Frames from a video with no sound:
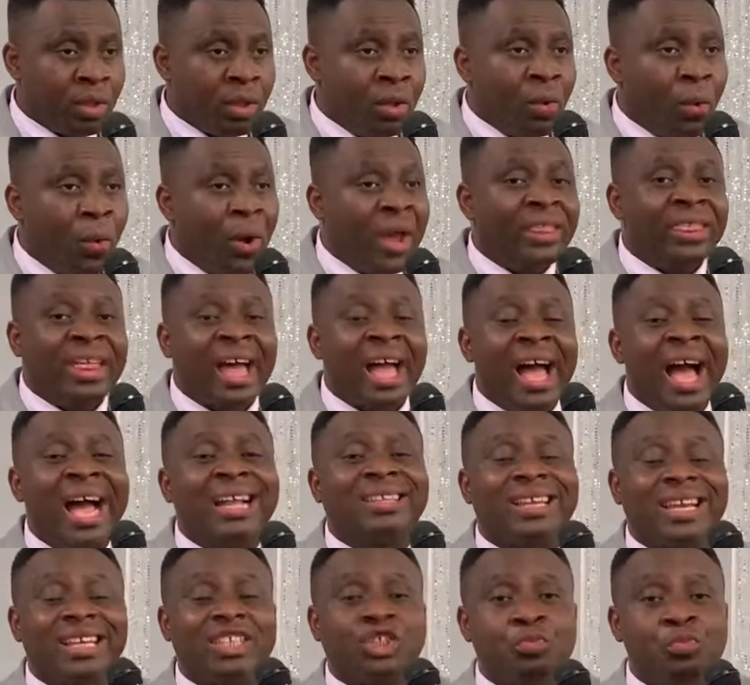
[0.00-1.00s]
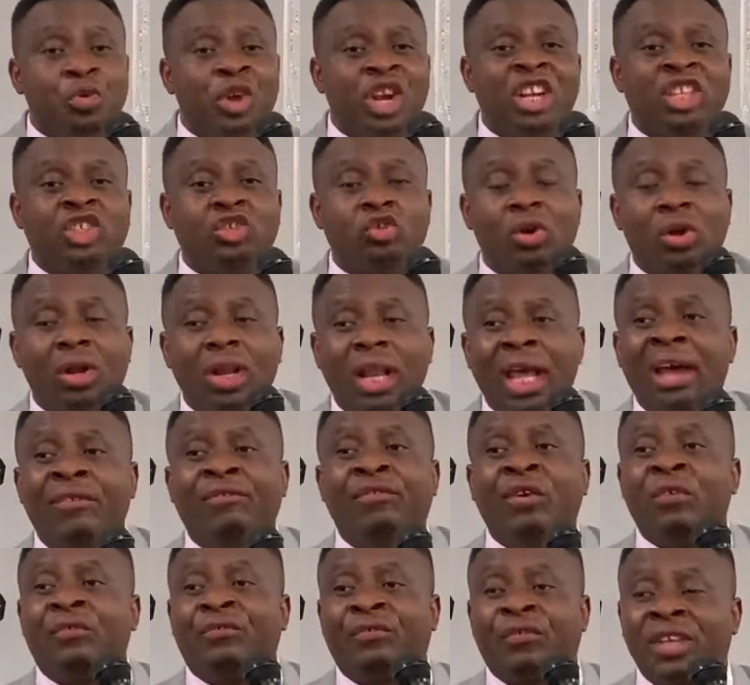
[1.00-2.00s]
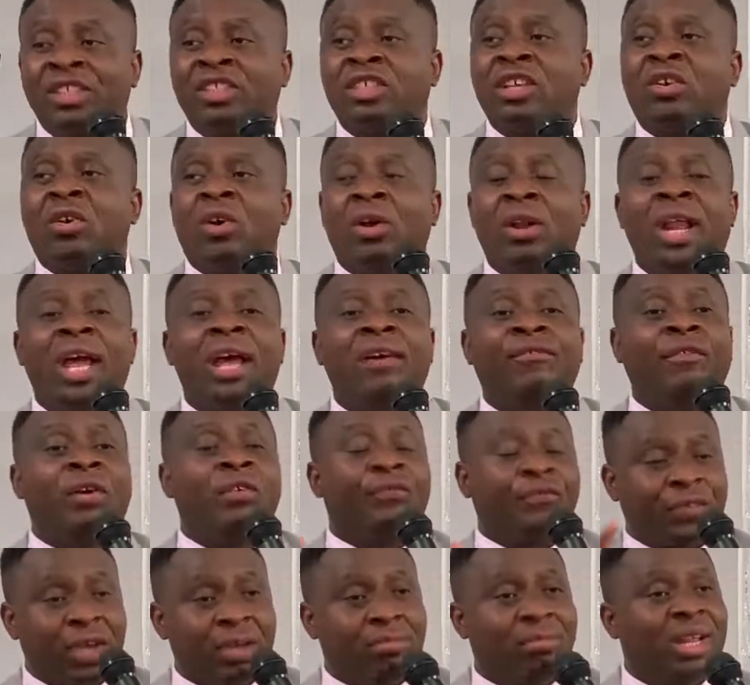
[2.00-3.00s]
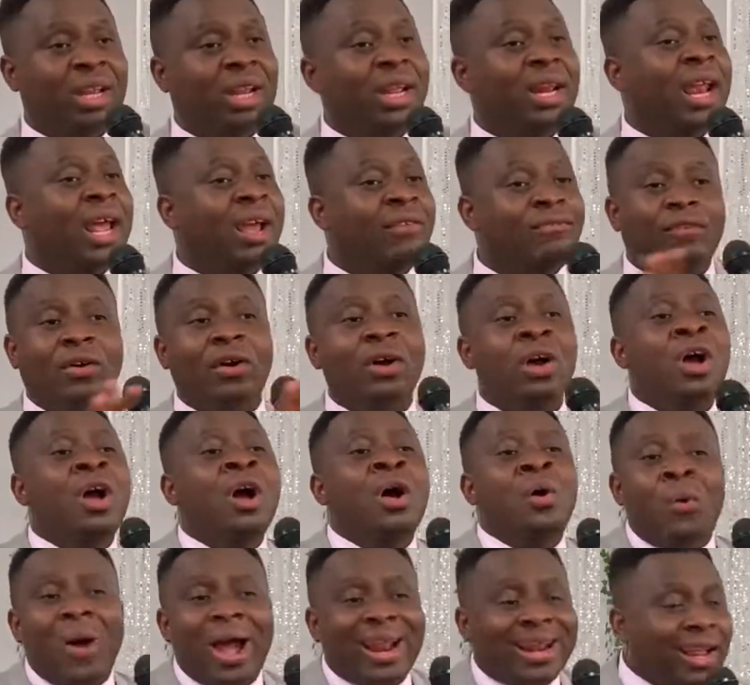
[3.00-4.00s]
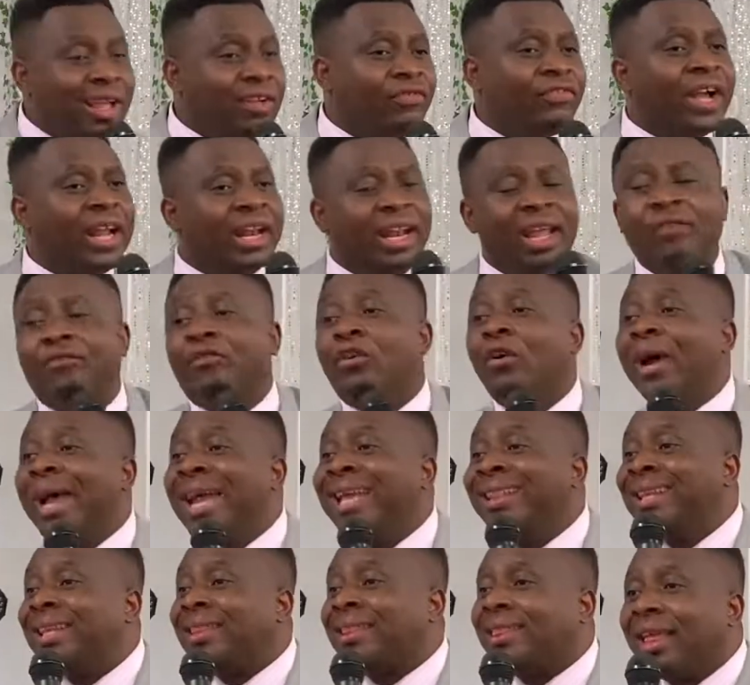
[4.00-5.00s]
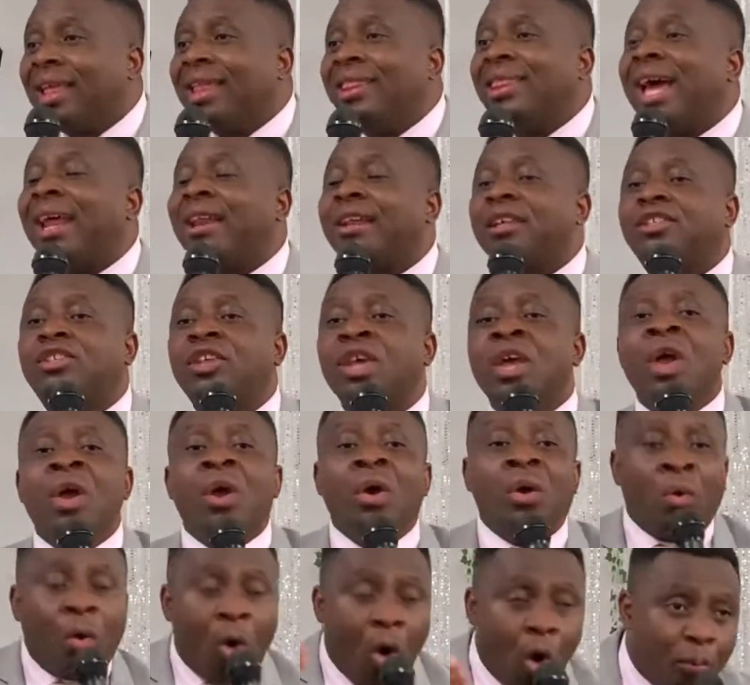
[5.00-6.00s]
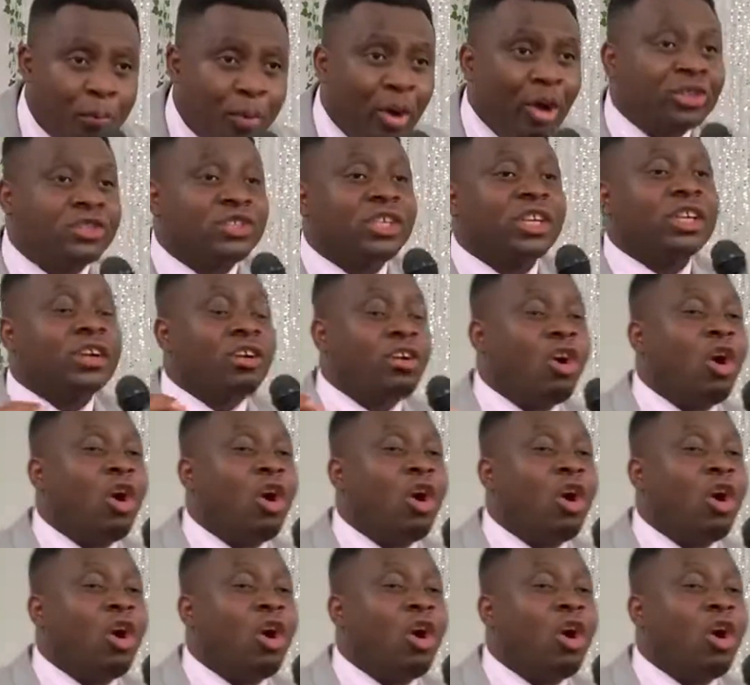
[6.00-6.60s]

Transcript: Whether at a spiritual level, physical level, family level, whatever level, anything that is opposing